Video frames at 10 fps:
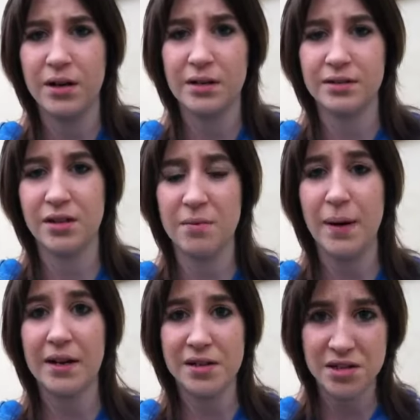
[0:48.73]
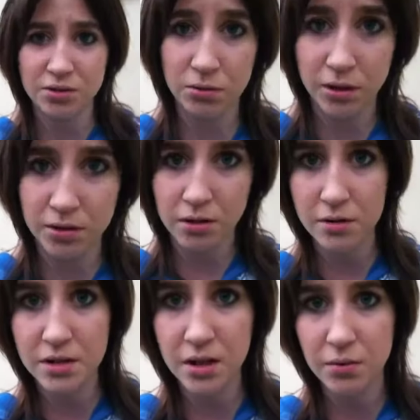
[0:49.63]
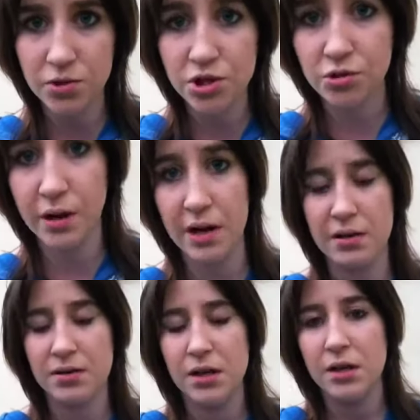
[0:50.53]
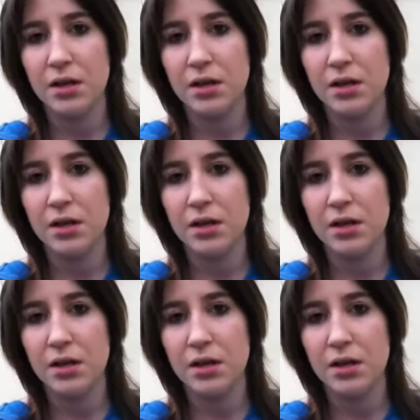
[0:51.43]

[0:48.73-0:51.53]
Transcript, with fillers: and I'm back to school on Thursday, which is great.